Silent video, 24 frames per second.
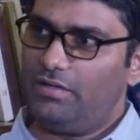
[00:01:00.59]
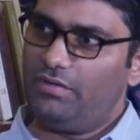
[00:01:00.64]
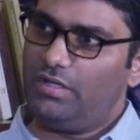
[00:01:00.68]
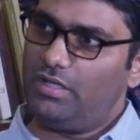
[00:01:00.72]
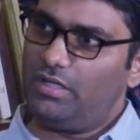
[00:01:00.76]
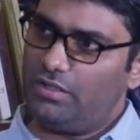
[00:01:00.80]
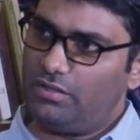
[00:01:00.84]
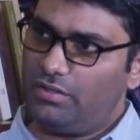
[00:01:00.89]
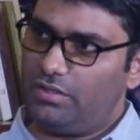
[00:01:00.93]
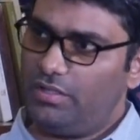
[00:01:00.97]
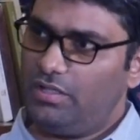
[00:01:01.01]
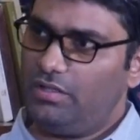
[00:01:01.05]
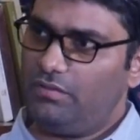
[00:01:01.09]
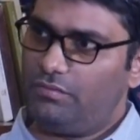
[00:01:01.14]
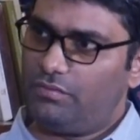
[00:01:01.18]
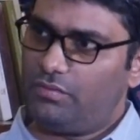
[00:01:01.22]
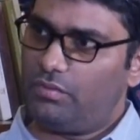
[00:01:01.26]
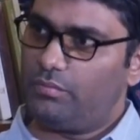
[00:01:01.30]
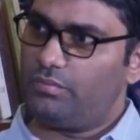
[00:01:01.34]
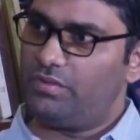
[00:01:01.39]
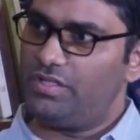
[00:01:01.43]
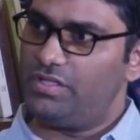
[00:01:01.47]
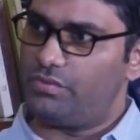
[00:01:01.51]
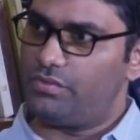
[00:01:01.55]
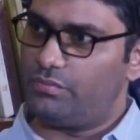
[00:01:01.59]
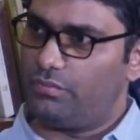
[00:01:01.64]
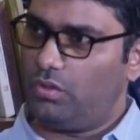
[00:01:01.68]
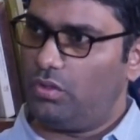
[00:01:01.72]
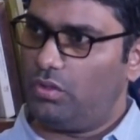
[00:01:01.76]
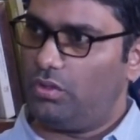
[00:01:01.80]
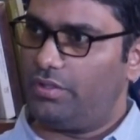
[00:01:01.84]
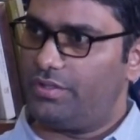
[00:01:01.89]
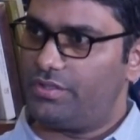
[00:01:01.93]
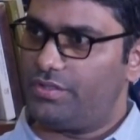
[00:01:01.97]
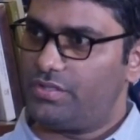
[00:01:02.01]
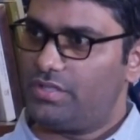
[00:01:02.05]
that we are learning from these
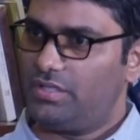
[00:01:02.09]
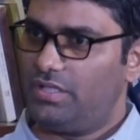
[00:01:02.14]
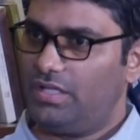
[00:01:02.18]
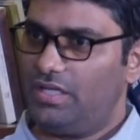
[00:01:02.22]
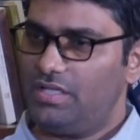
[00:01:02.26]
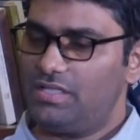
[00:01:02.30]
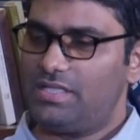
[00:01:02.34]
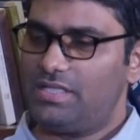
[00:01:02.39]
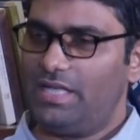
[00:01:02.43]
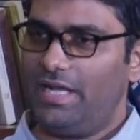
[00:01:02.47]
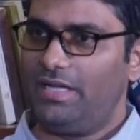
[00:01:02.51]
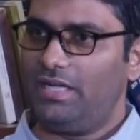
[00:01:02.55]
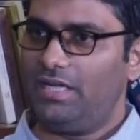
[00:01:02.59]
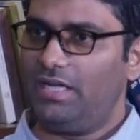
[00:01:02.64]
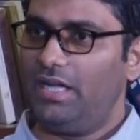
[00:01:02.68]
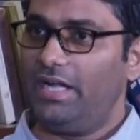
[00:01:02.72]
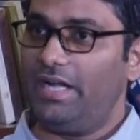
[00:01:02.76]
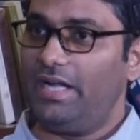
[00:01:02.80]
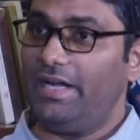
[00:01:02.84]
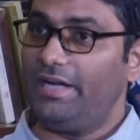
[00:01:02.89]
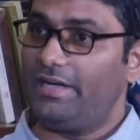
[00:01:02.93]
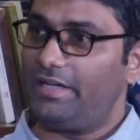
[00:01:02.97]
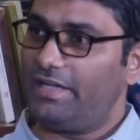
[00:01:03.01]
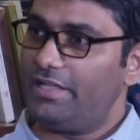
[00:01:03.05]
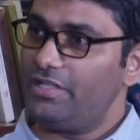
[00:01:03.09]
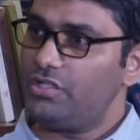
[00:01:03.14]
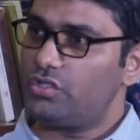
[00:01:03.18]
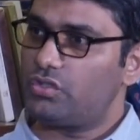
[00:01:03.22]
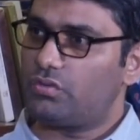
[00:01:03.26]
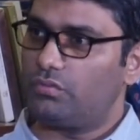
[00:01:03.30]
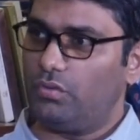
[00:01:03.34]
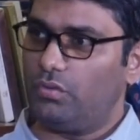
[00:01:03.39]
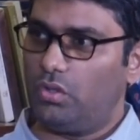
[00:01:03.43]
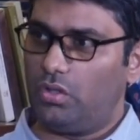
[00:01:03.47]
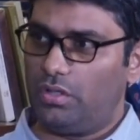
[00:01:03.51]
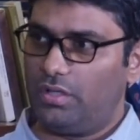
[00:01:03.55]
wars is that in an
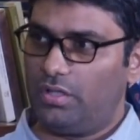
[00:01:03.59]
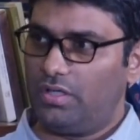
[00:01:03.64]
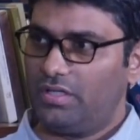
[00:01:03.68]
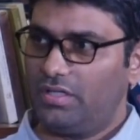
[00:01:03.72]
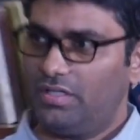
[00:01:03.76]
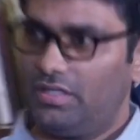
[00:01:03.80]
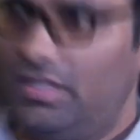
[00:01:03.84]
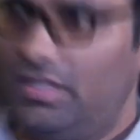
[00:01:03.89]
entrenched war,